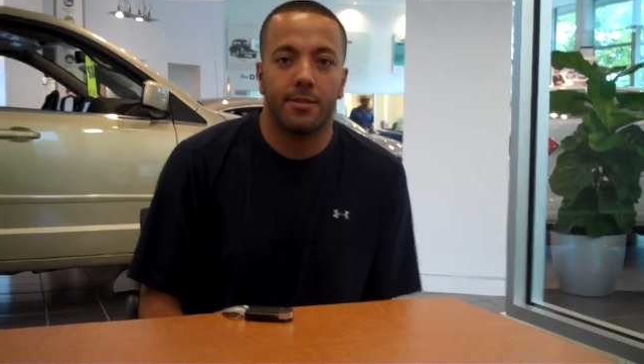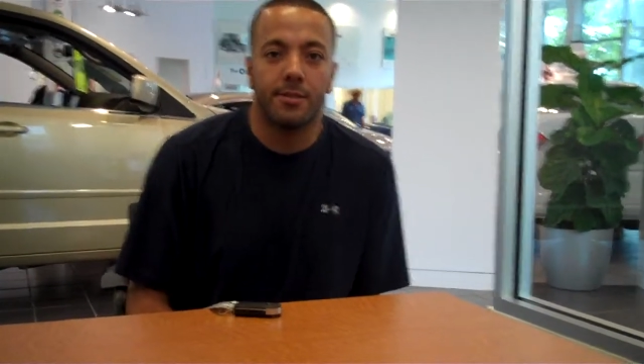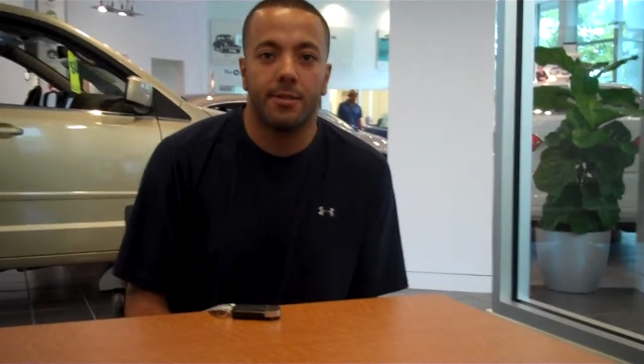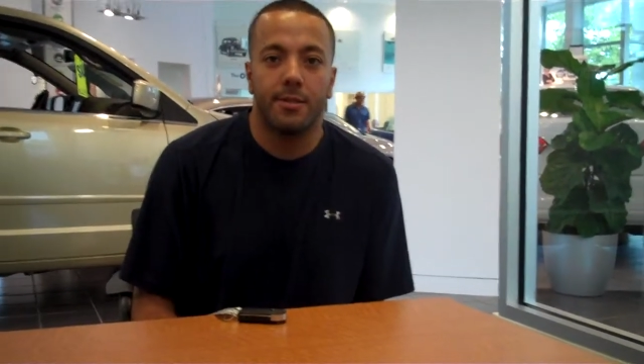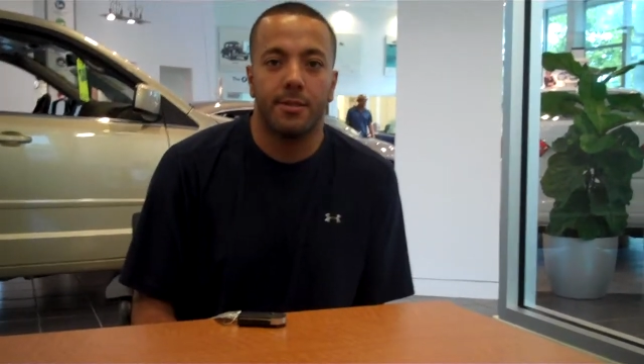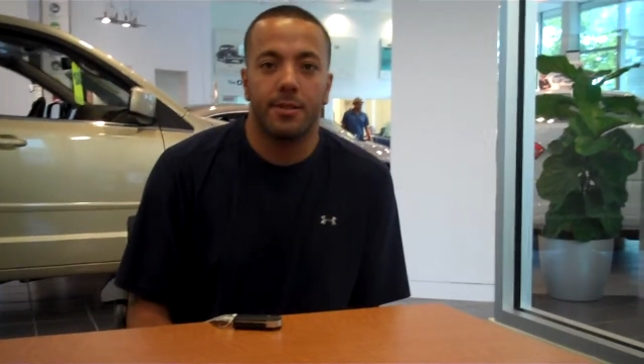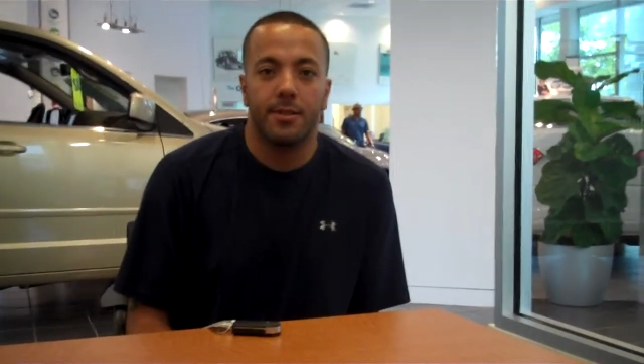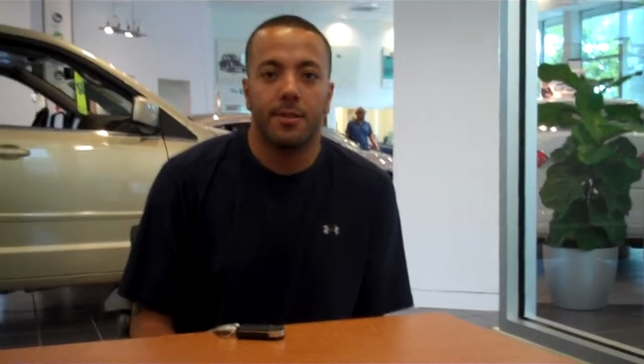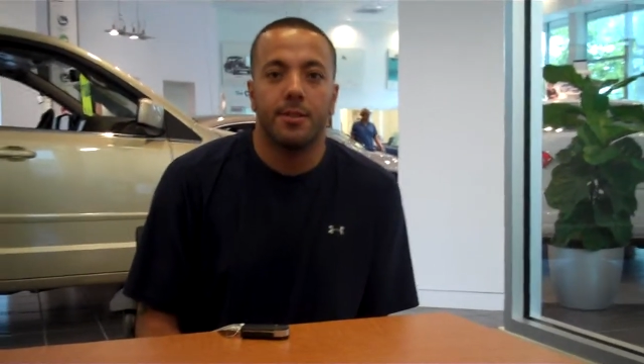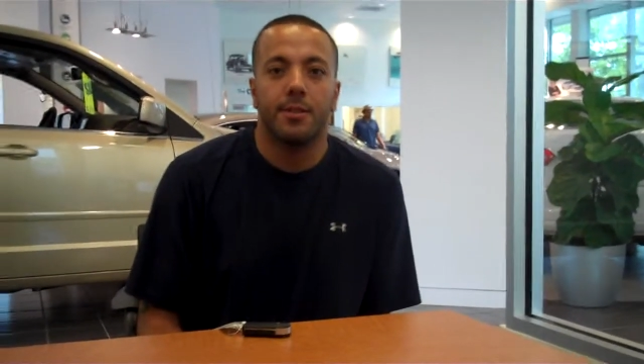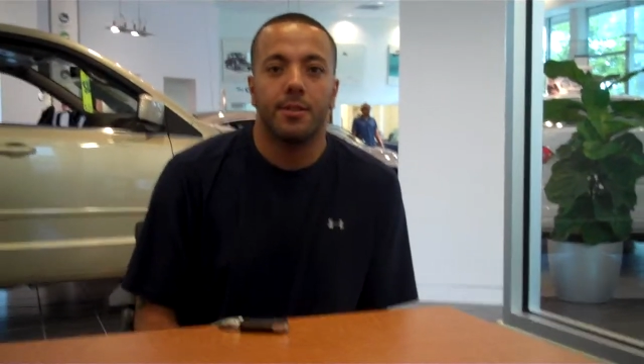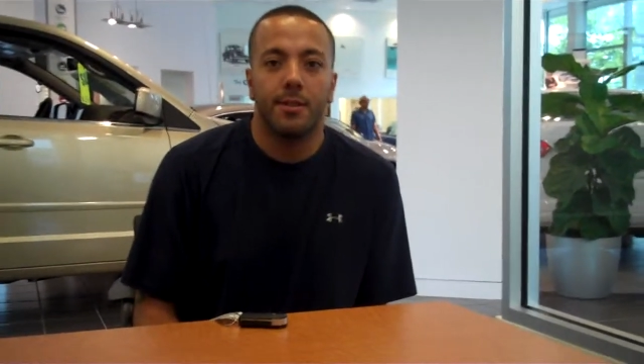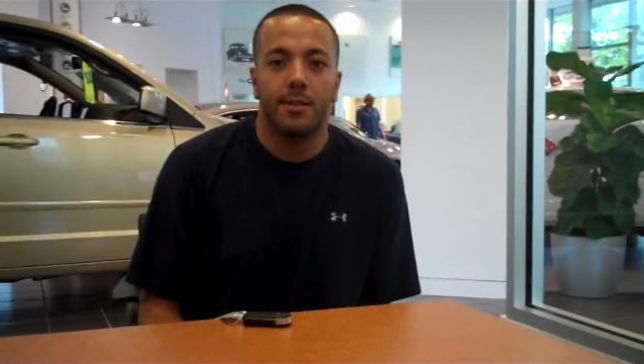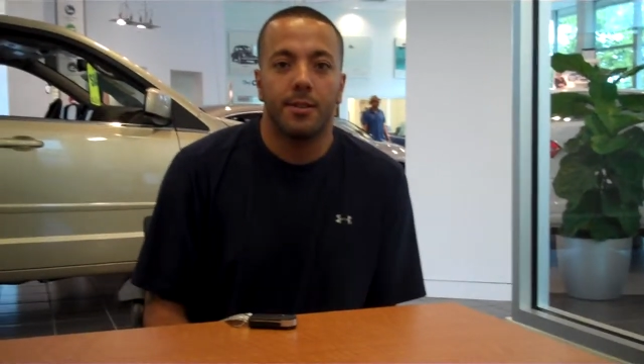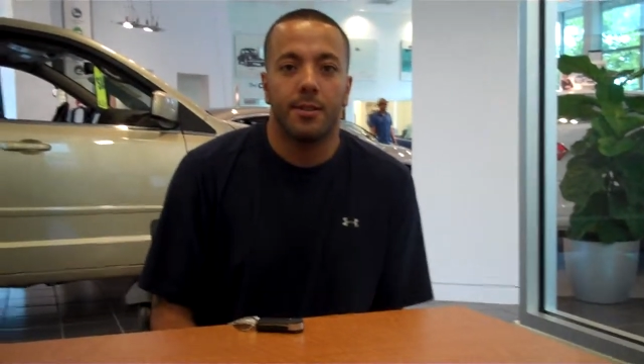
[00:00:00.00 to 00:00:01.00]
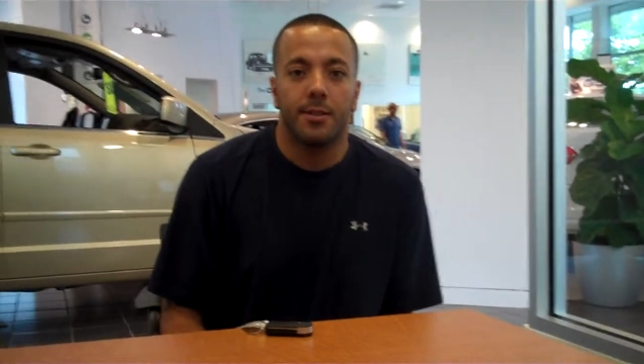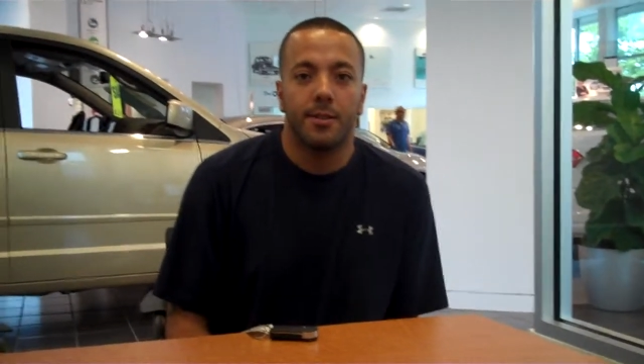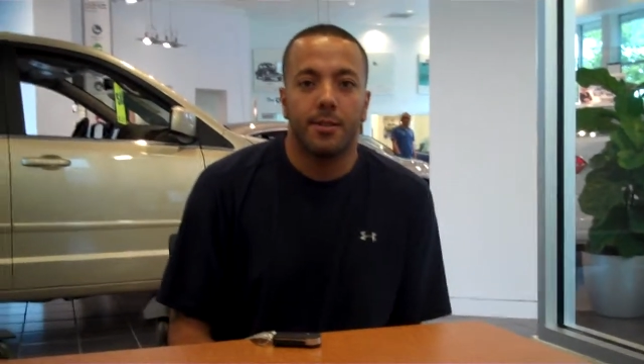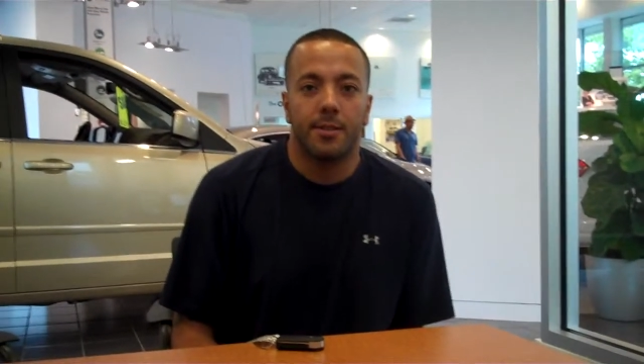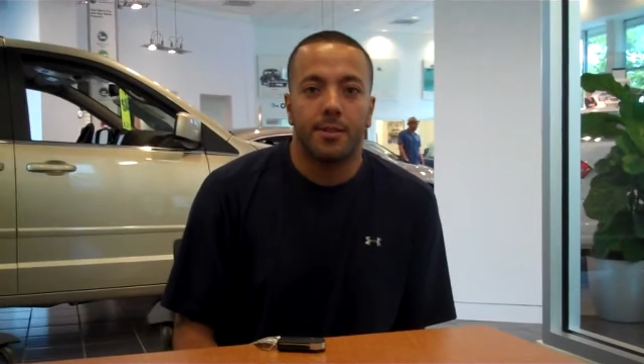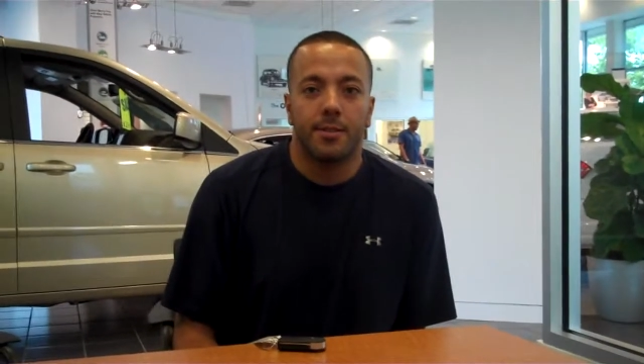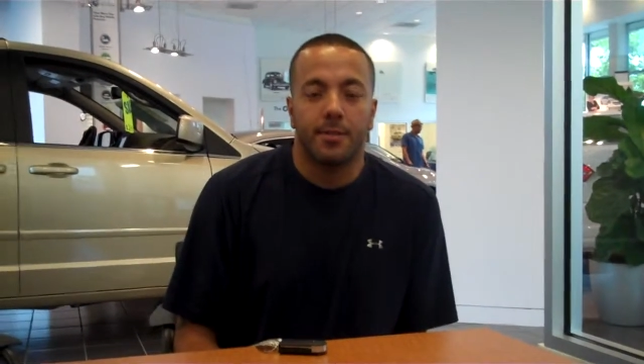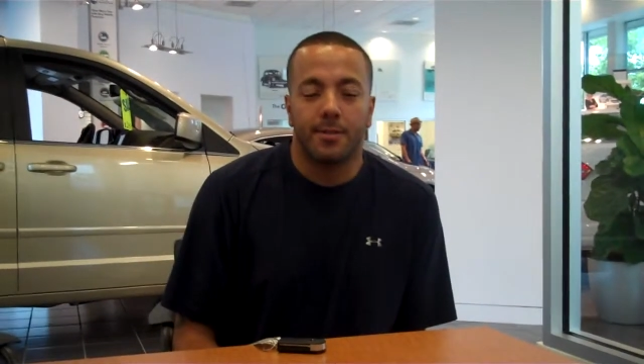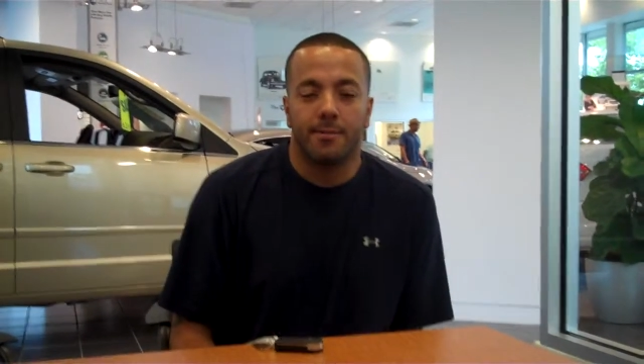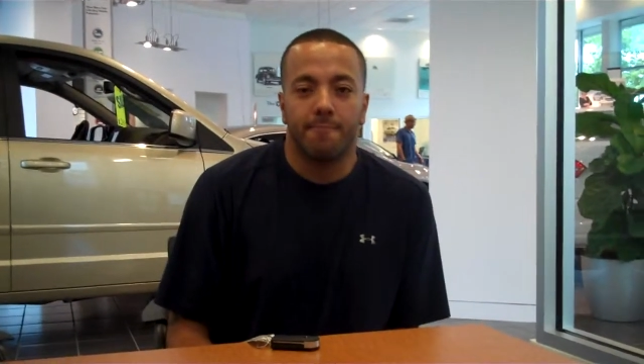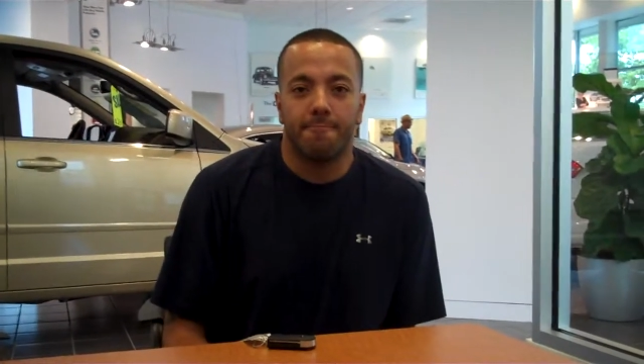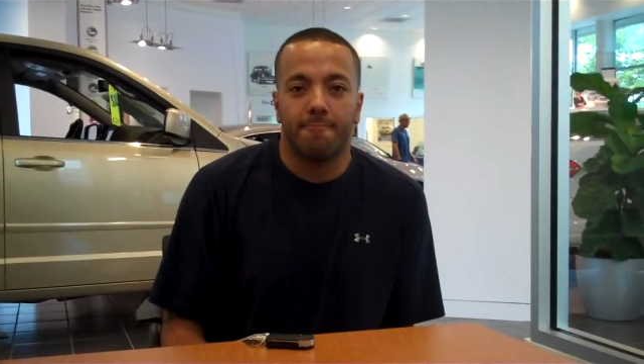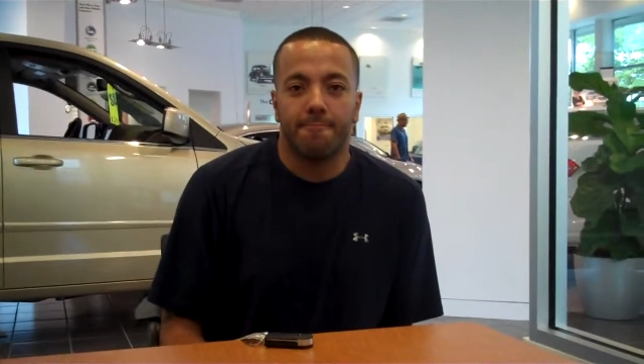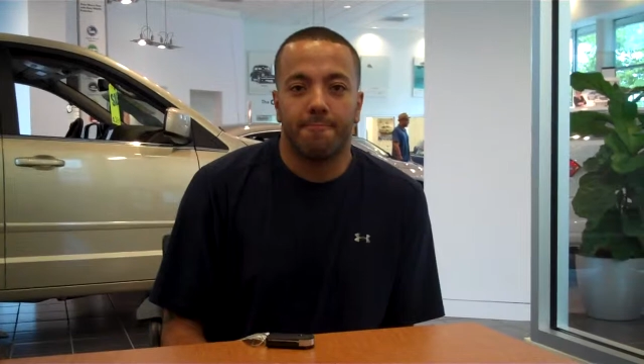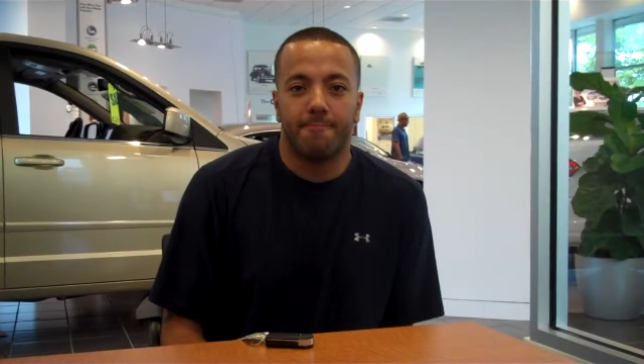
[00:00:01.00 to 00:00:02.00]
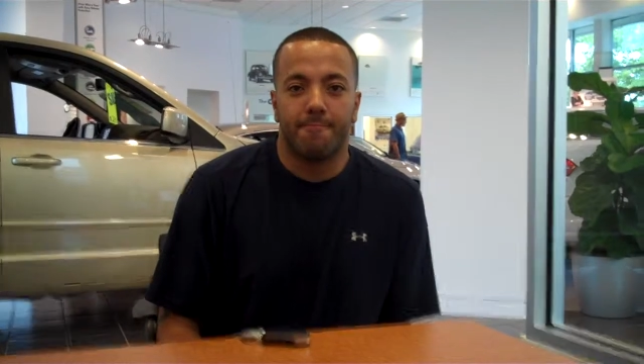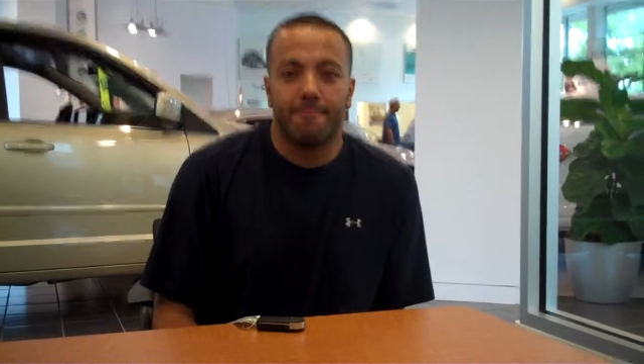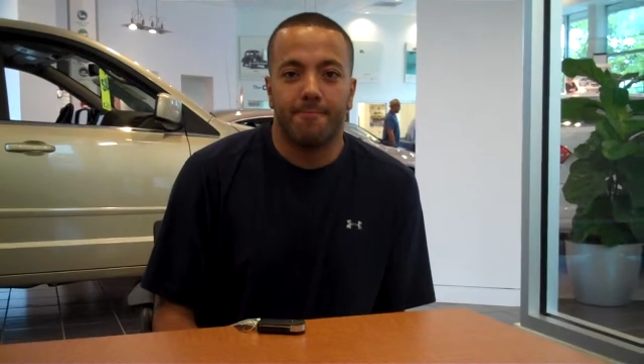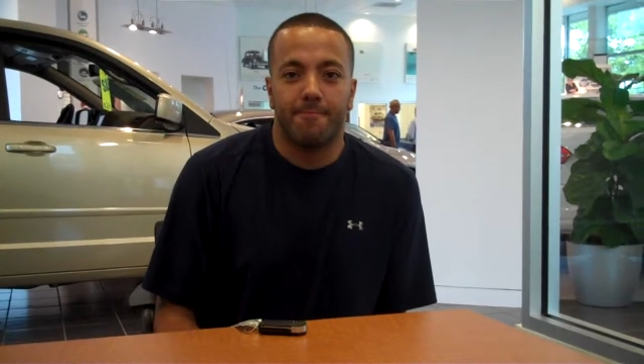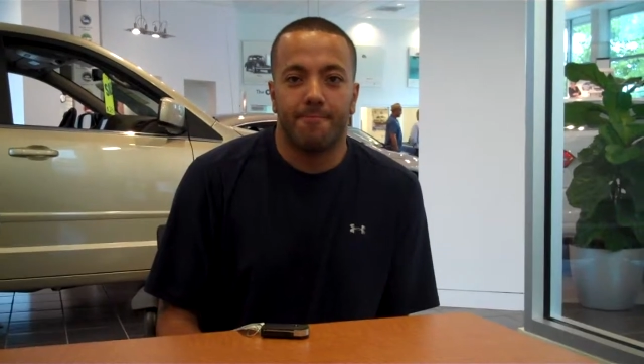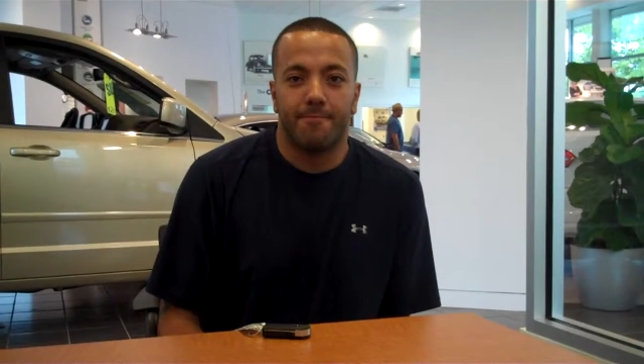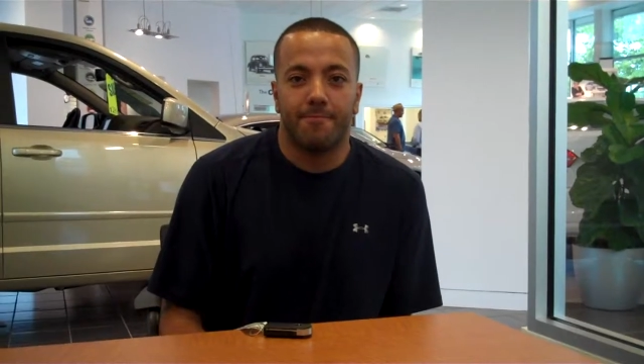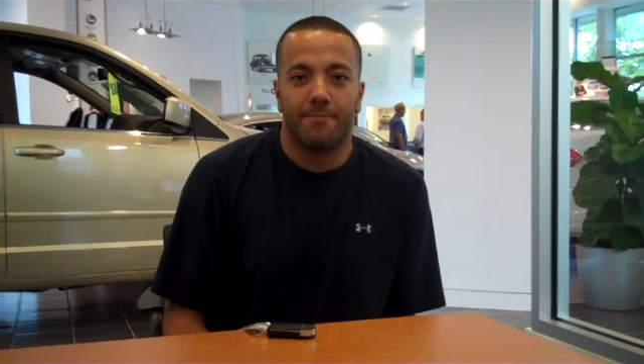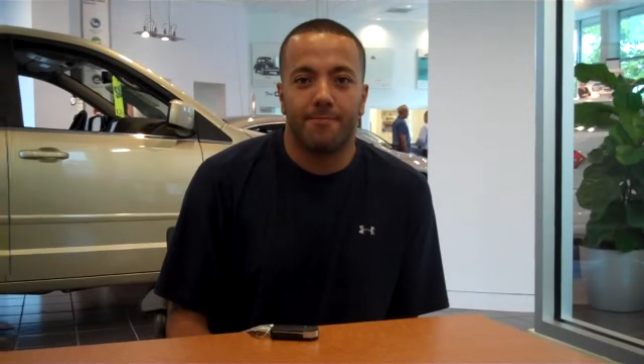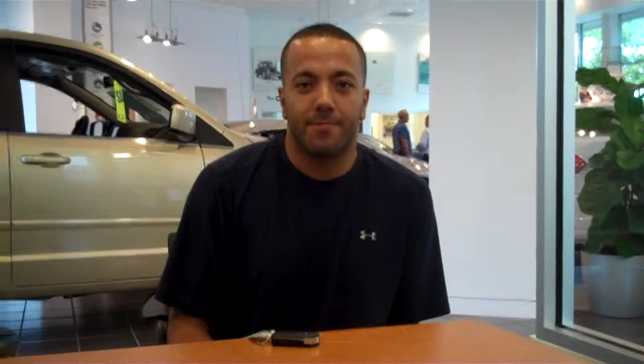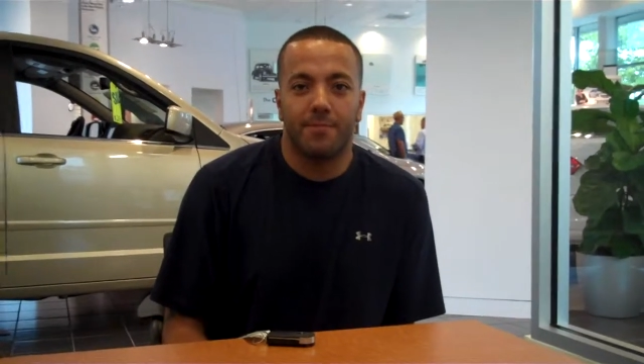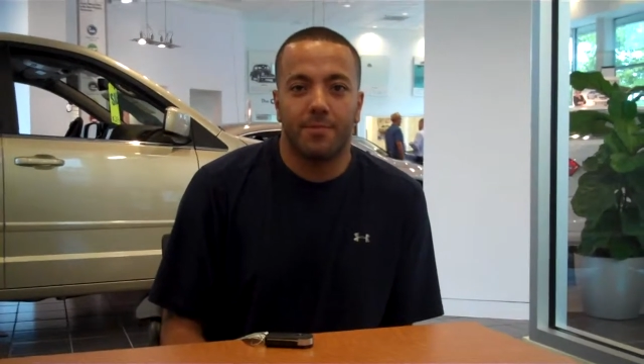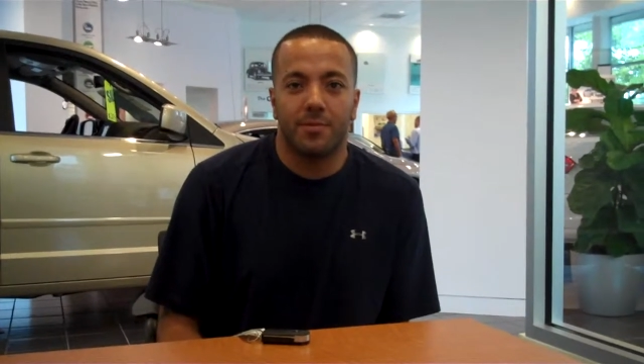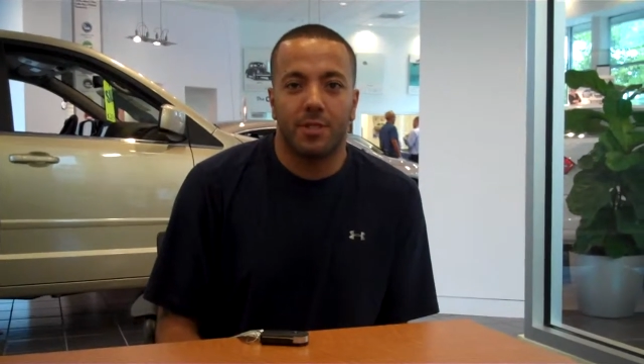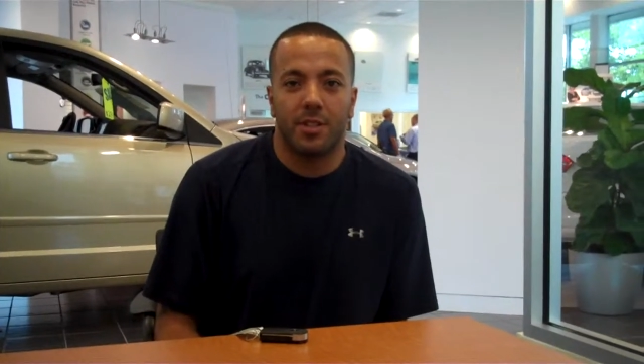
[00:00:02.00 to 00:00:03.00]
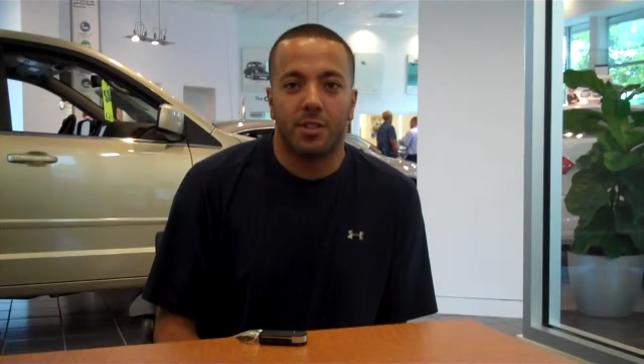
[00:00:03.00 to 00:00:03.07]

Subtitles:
right, nice. And who was your salesperson?